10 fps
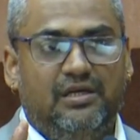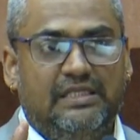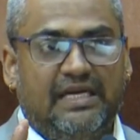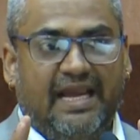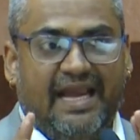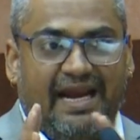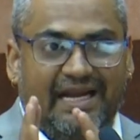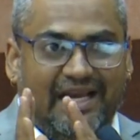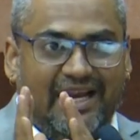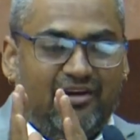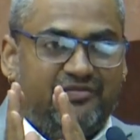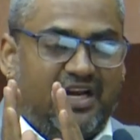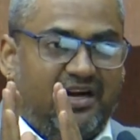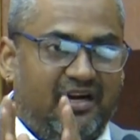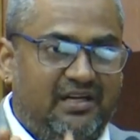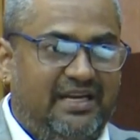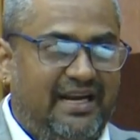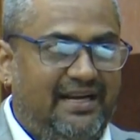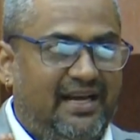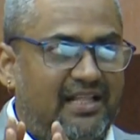the category of the
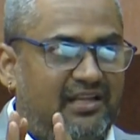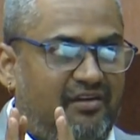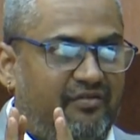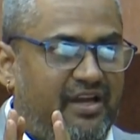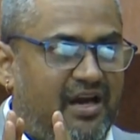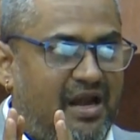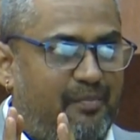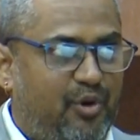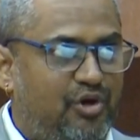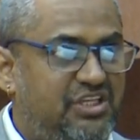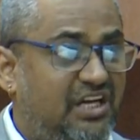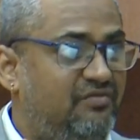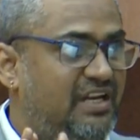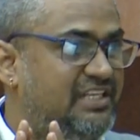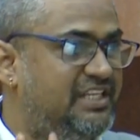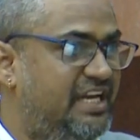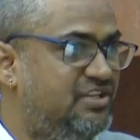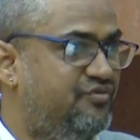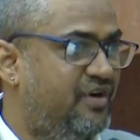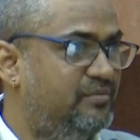data that we are approaching will
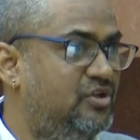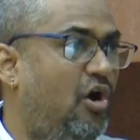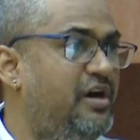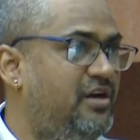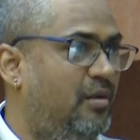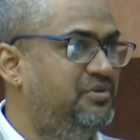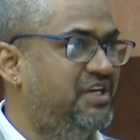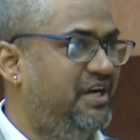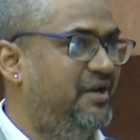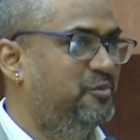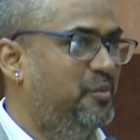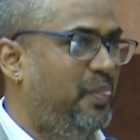change from the audit objective.